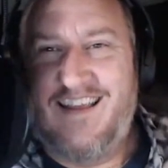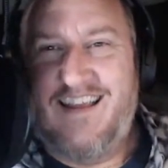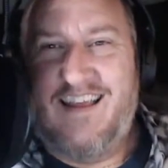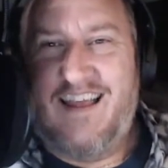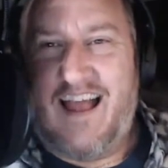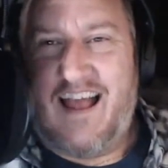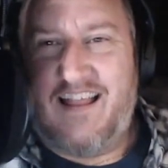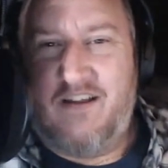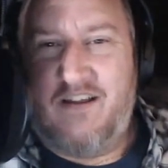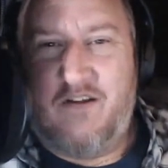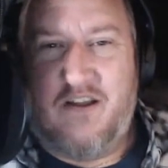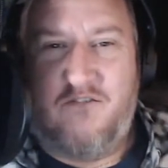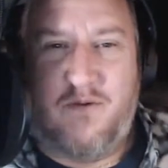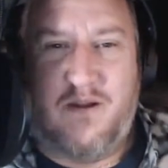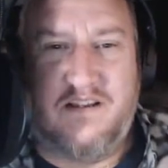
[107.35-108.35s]
I think
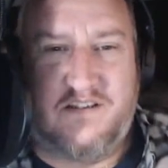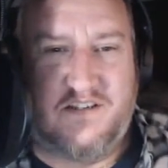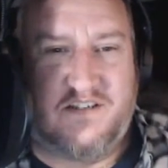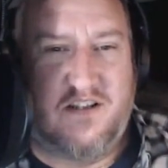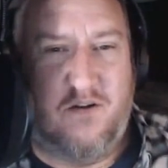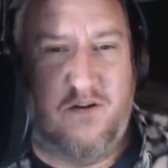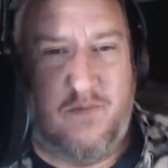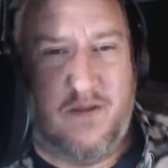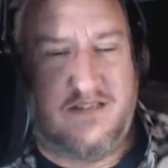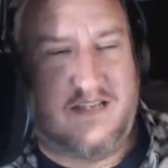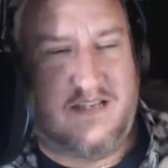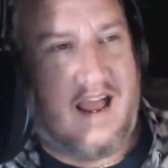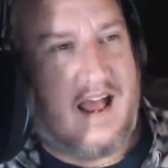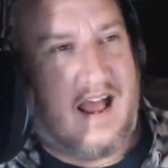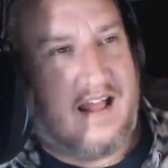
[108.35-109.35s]
everybody's just a little
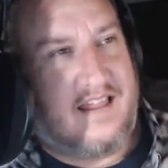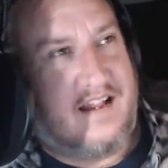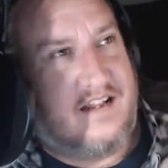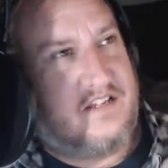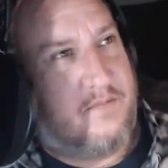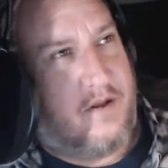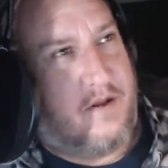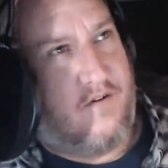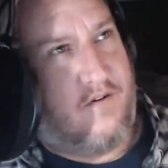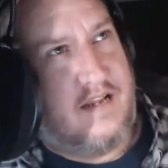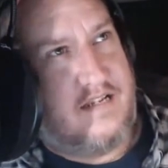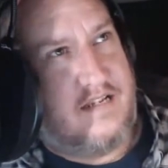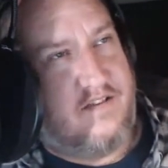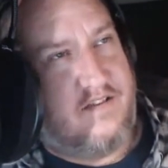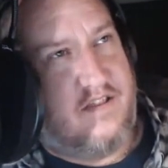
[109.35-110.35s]
busy. I think it's gonna be
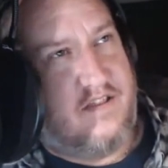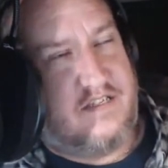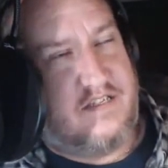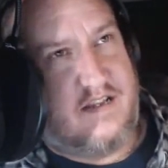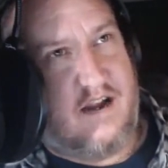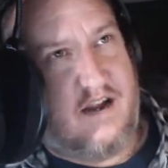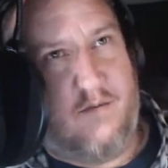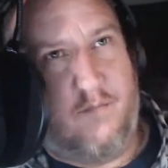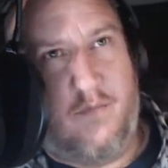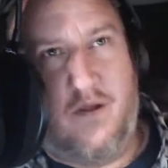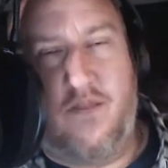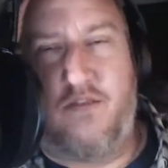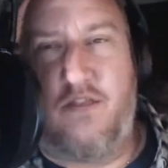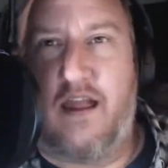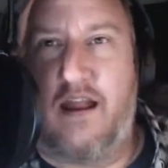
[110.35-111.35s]
crazy this entire
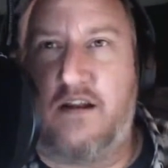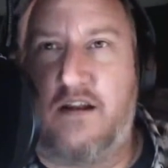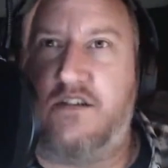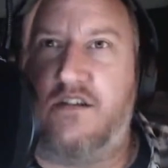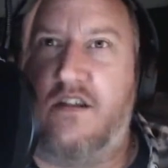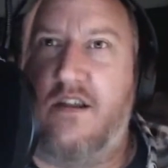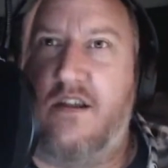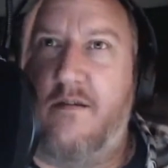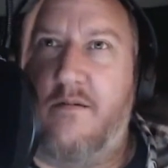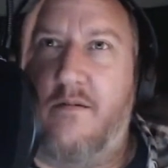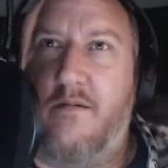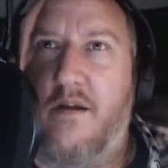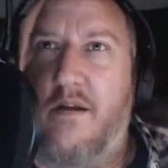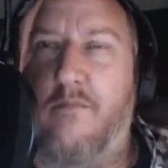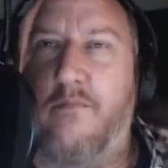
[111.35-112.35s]
month, actually.
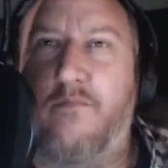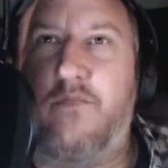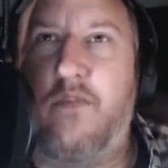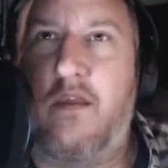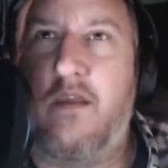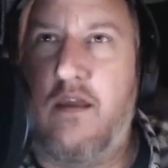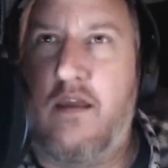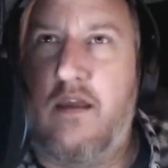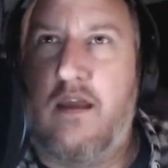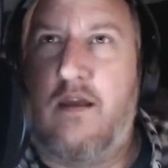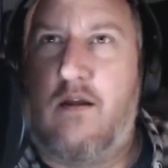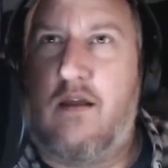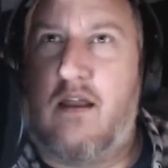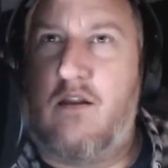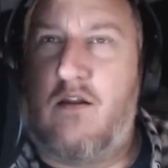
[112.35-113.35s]
And
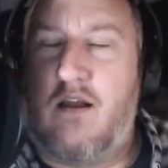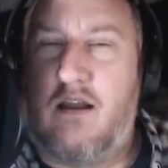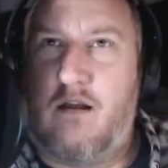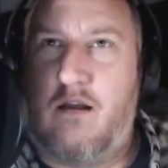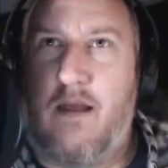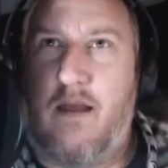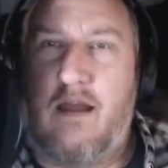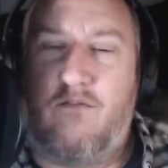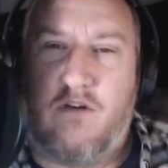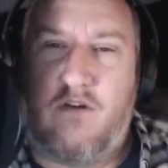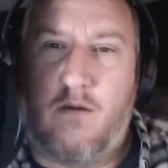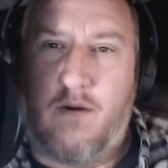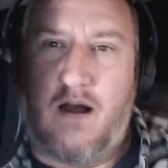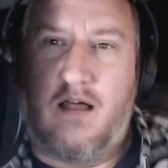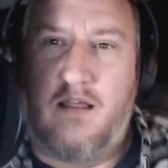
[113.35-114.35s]
I have a
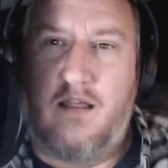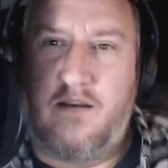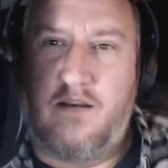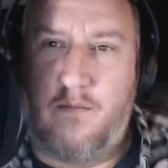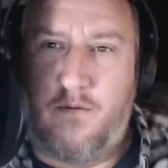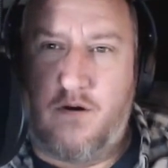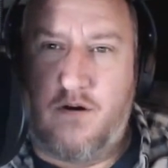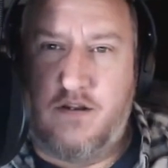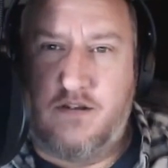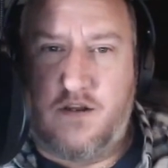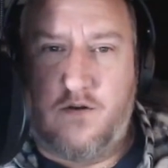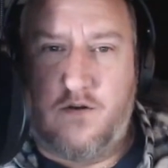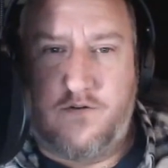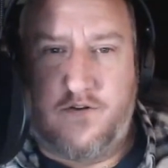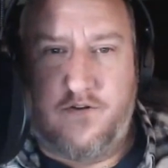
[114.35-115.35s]
couple holiday parties to
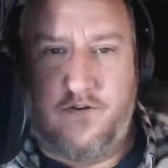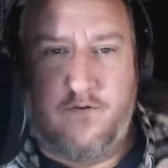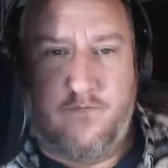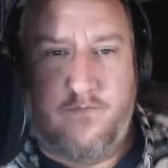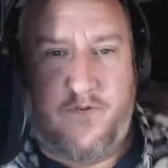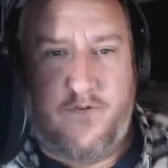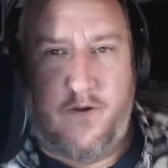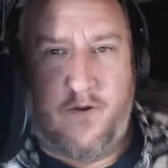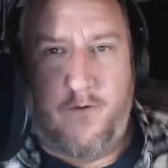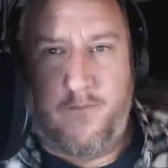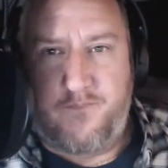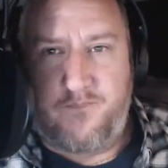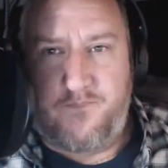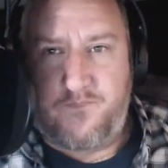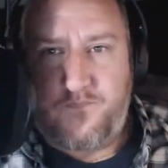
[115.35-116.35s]
go to. So,
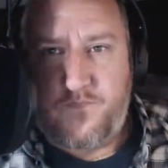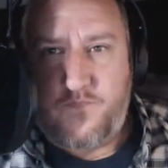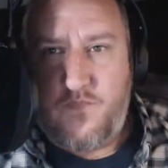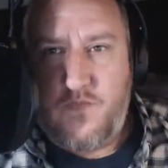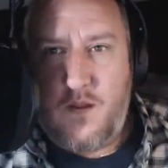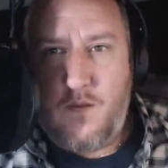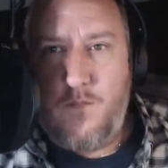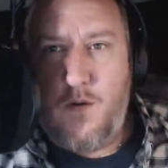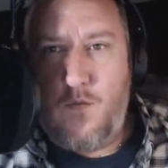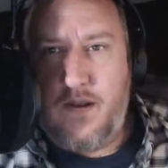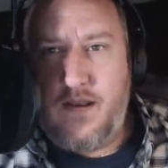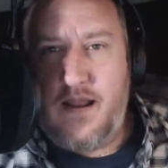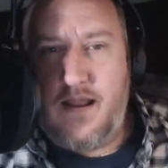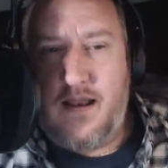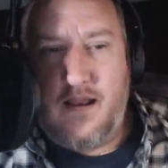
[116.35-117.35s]
but
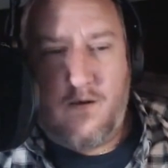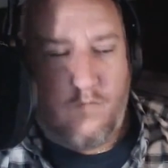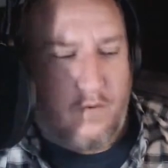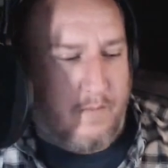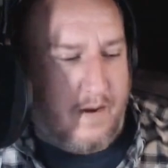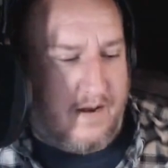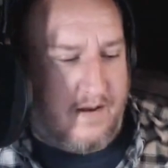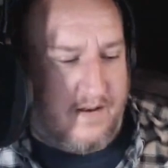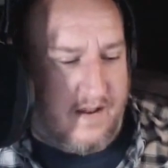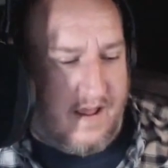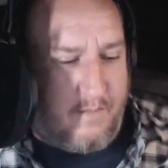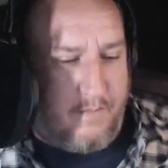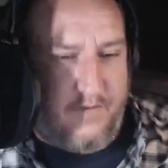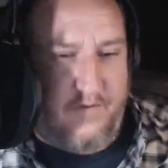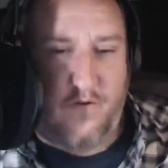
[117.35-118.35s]
we did it. We made it to
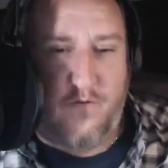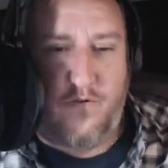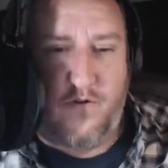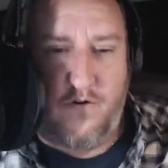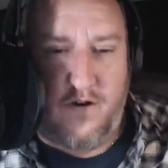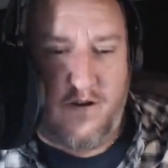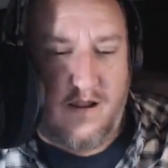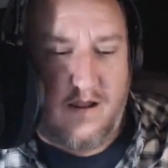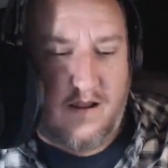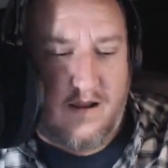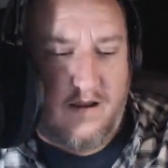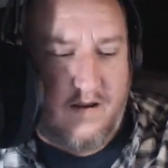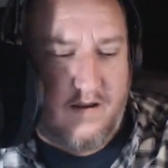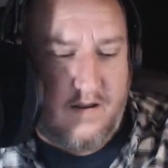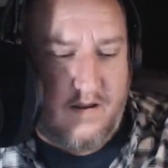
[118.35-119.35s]
episode
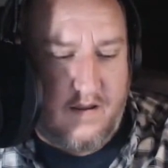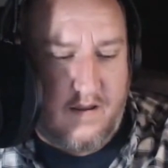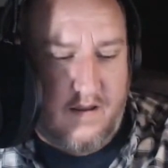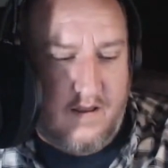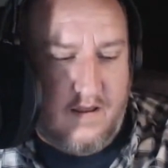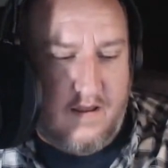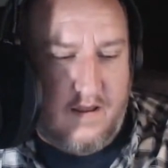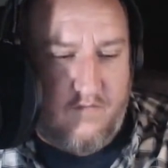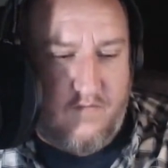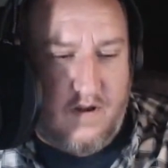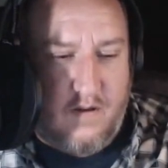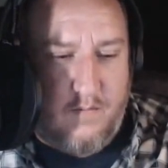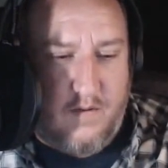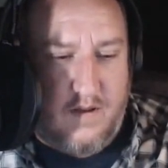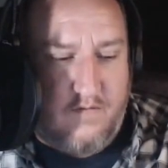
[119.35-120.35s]
39, if you
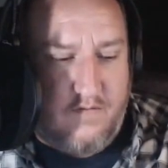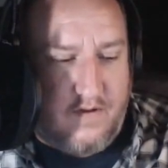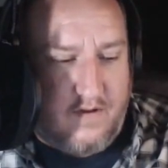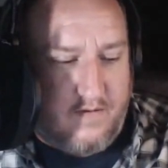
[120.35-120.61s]
can believe it.